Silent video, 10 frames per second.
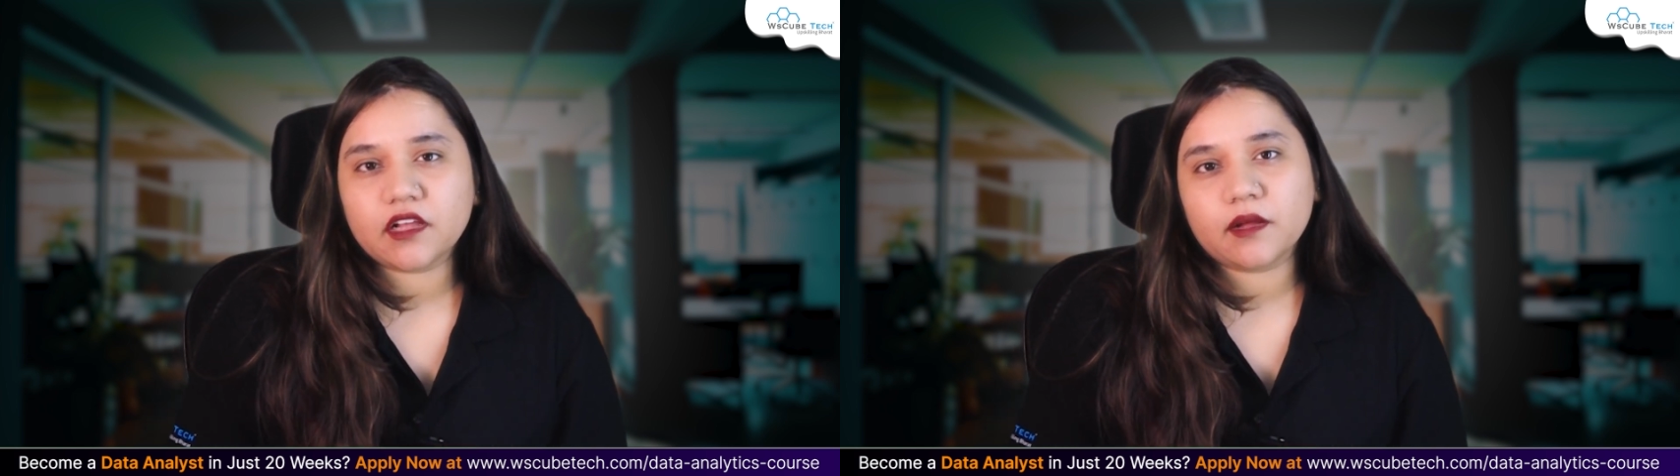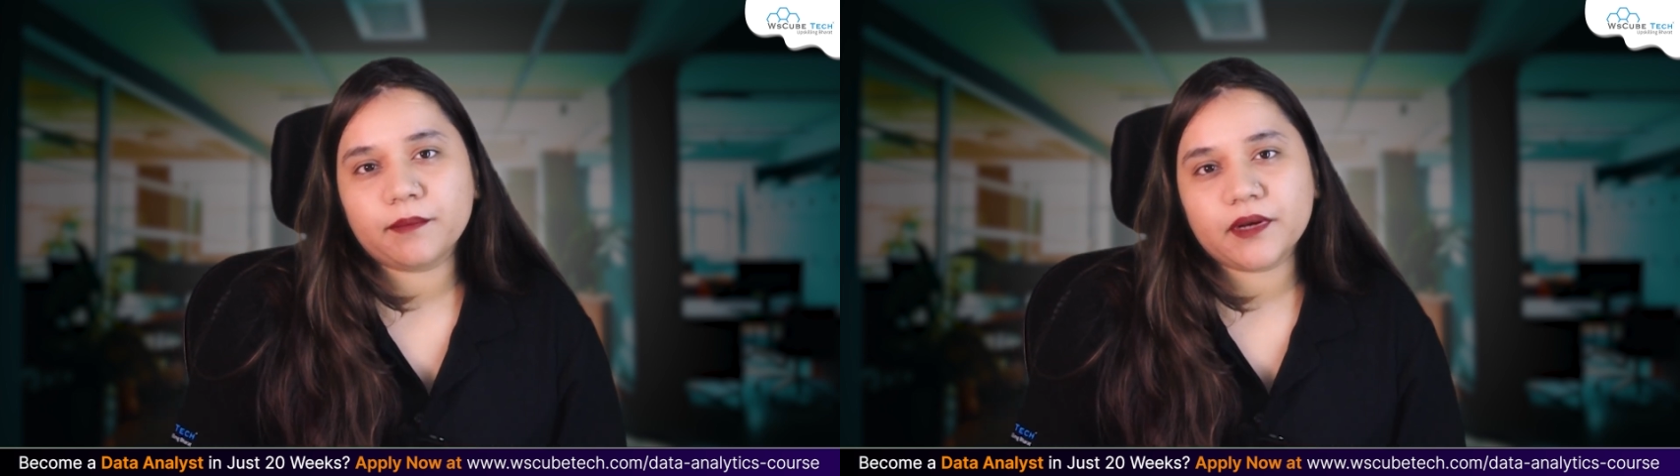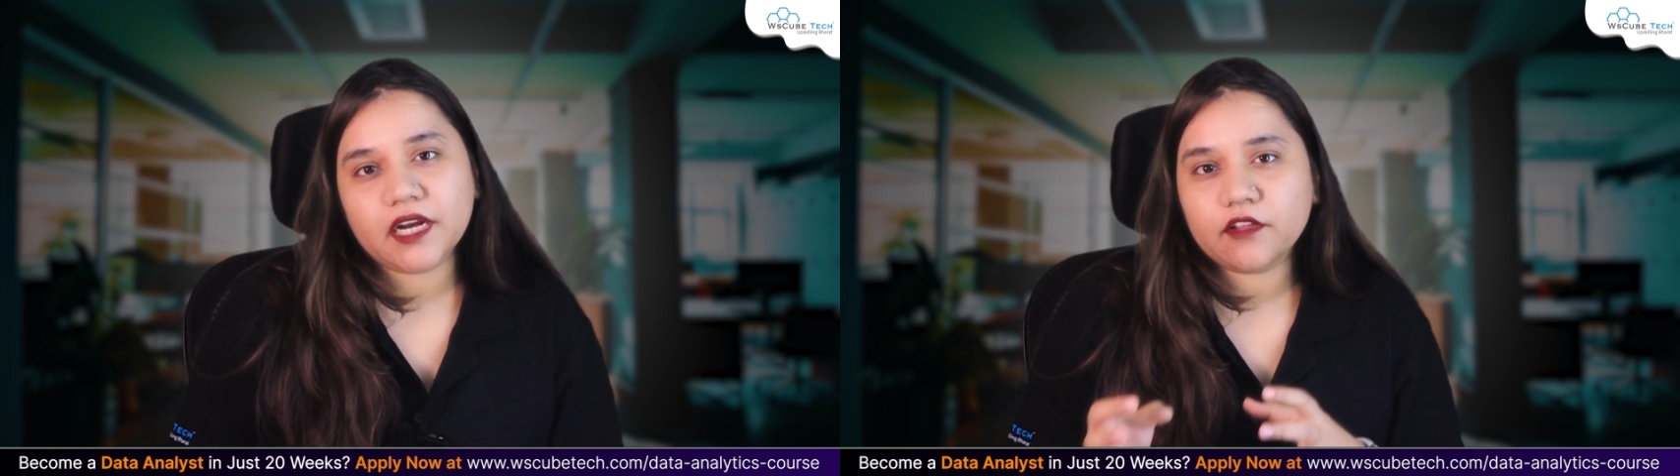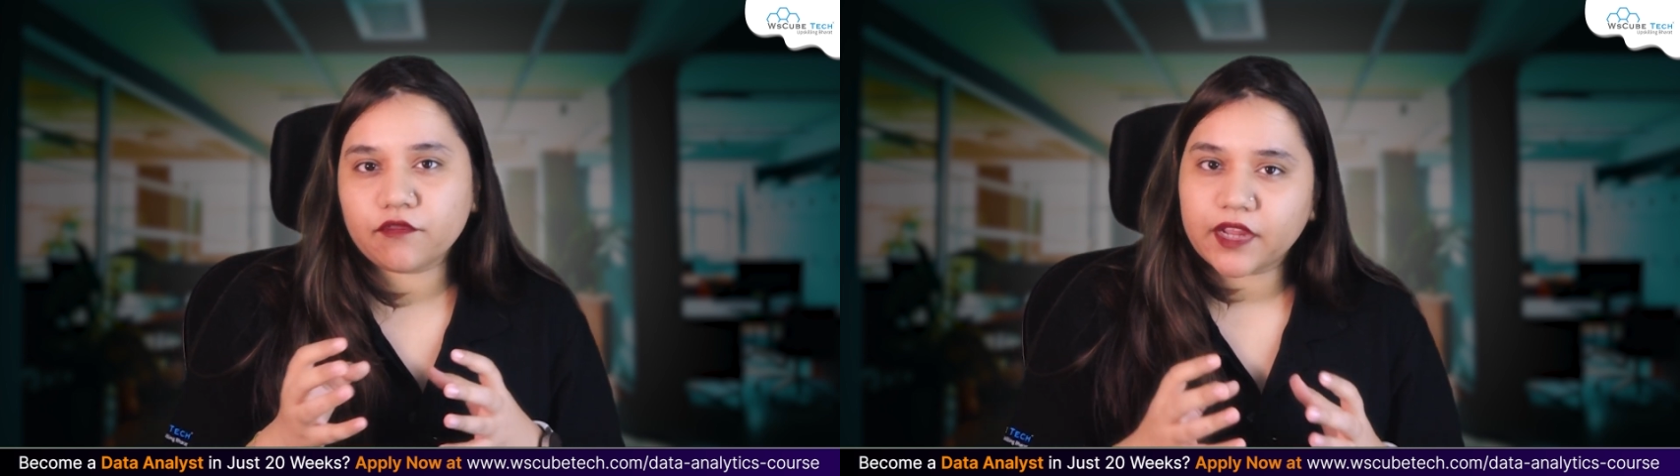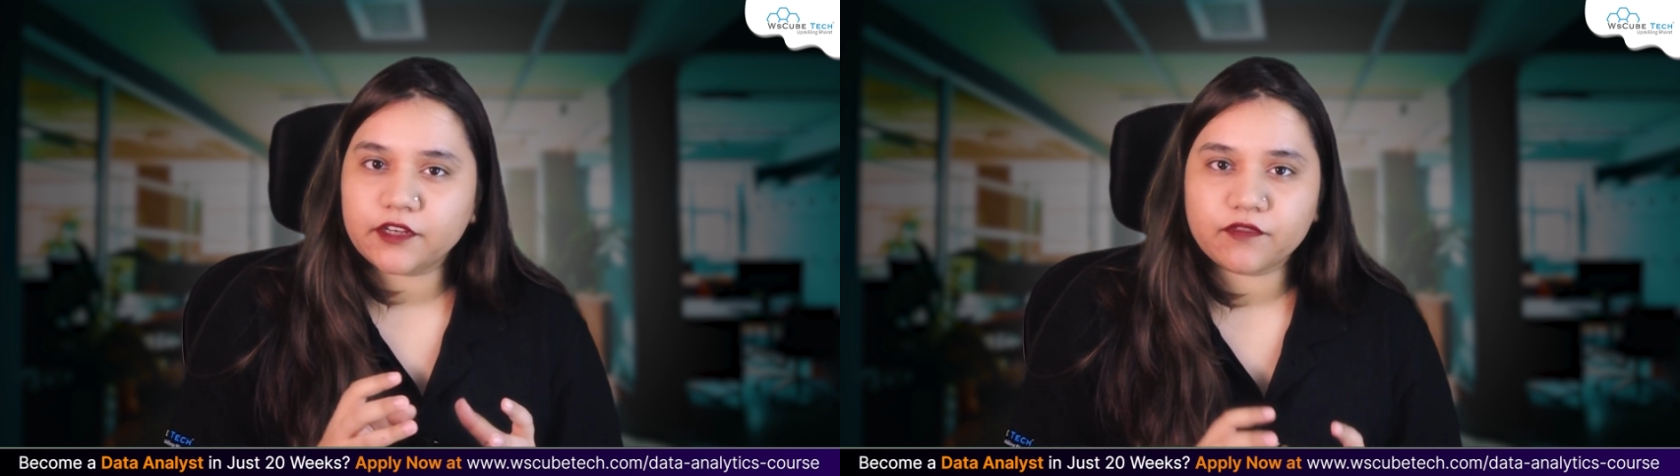a
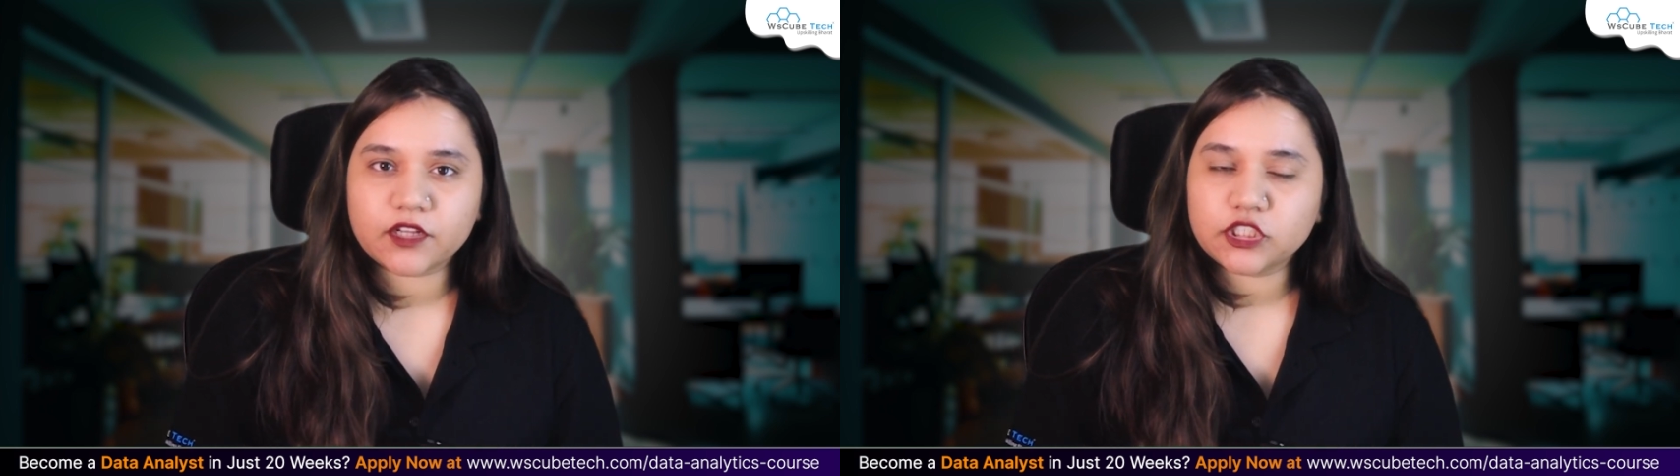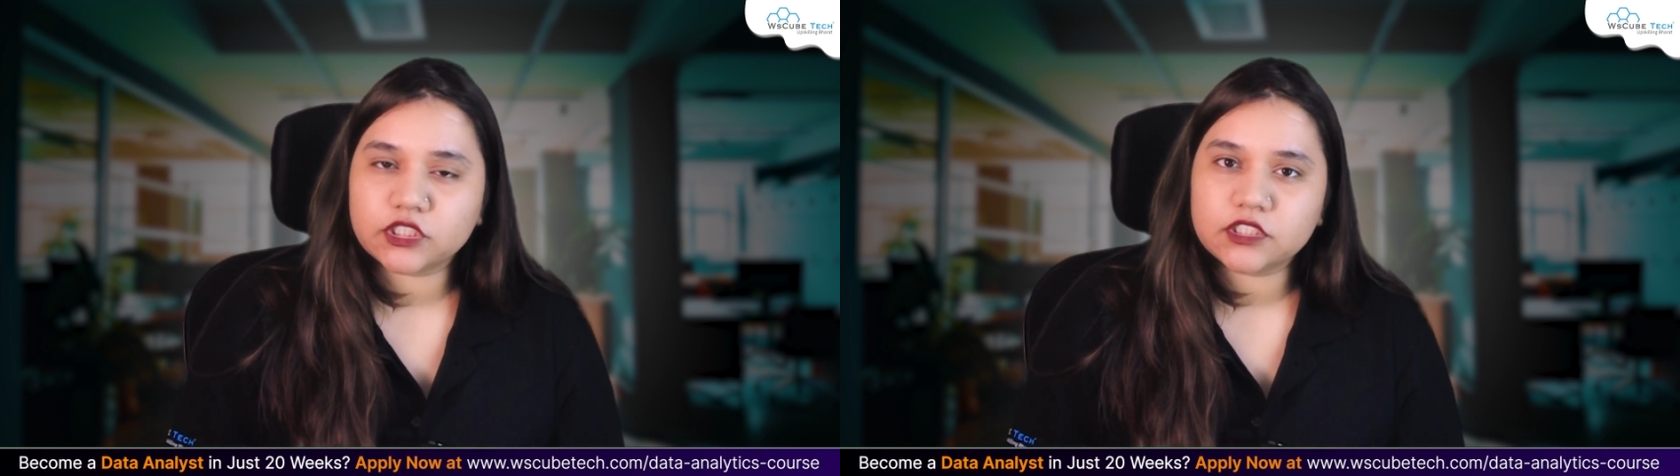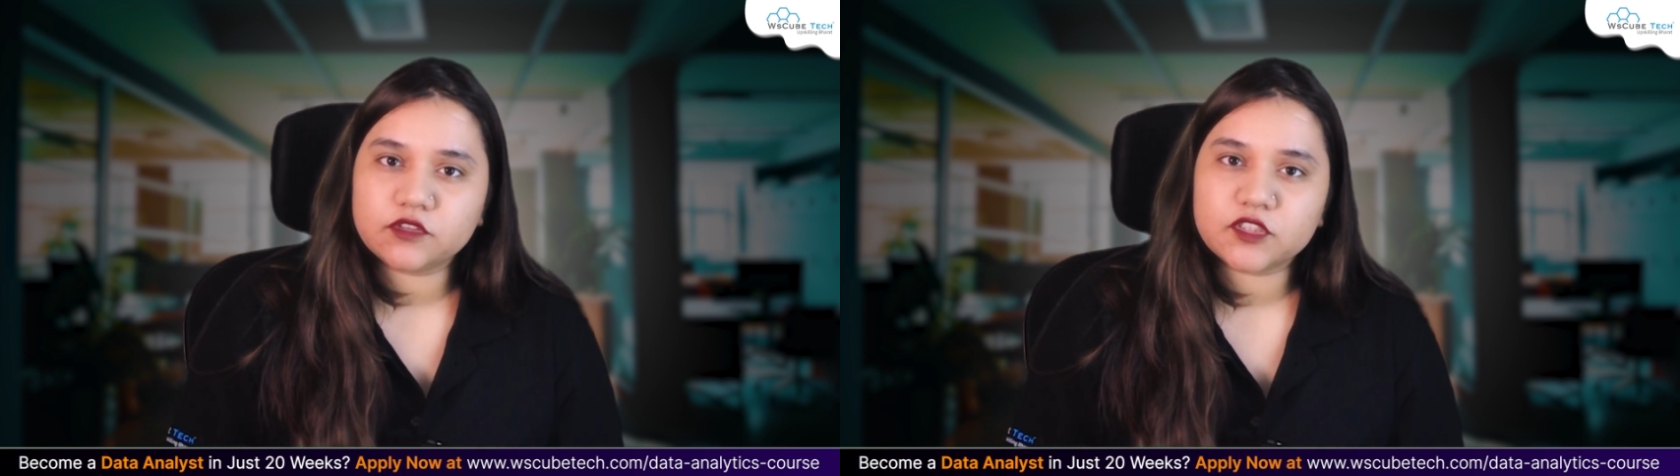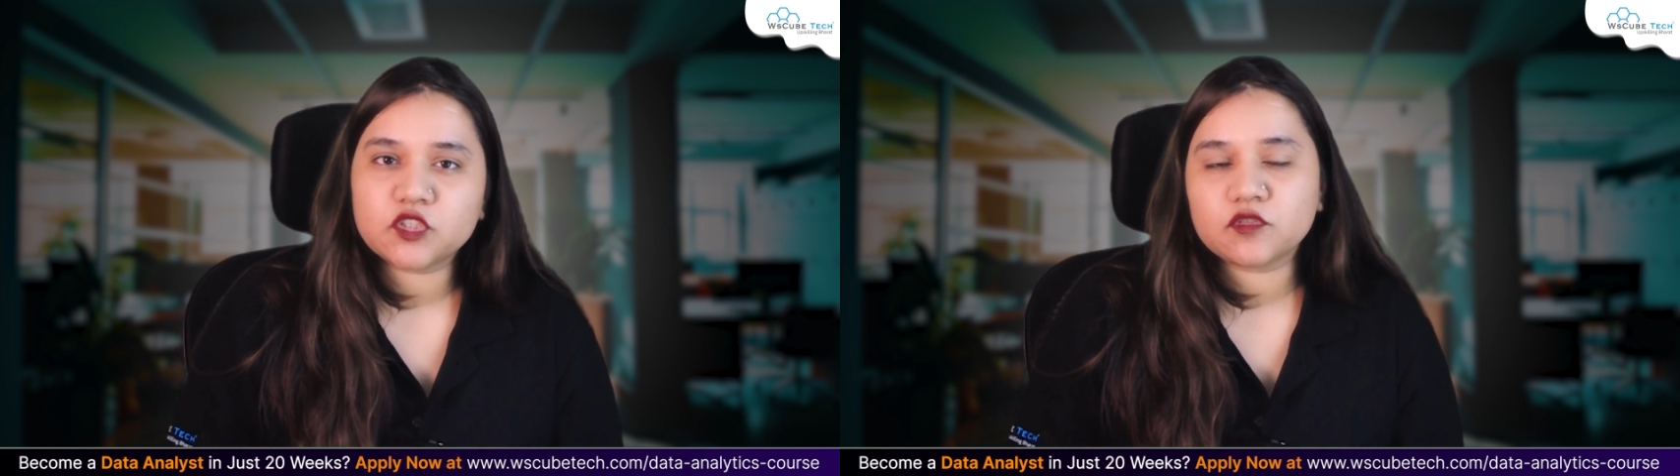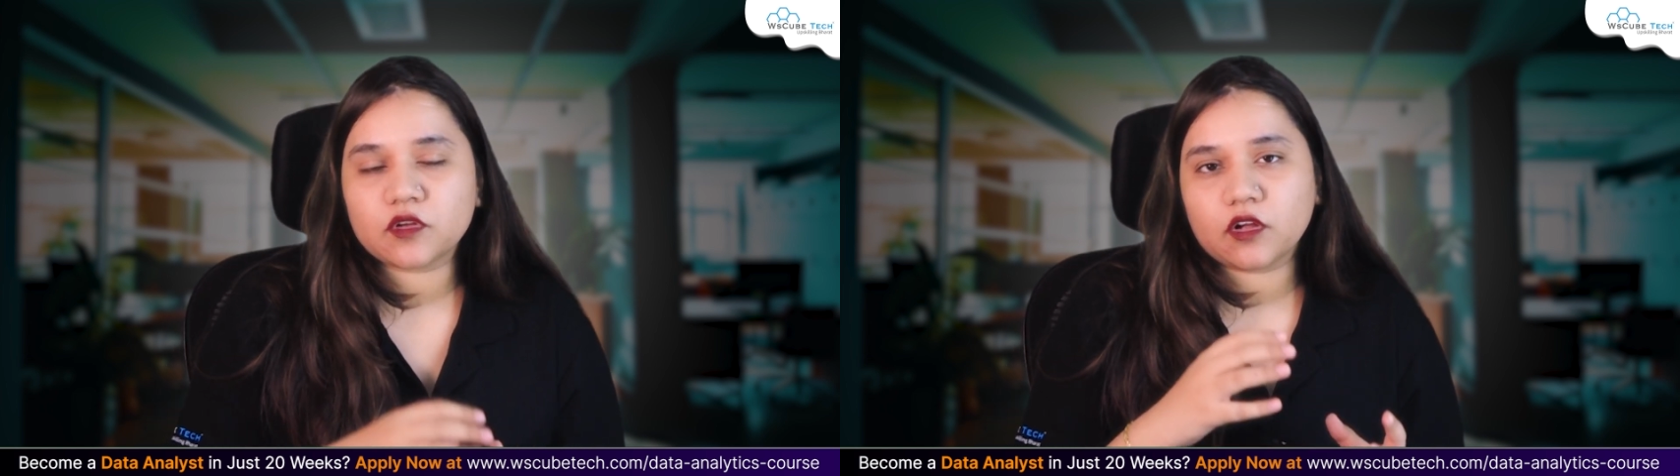predefined functions which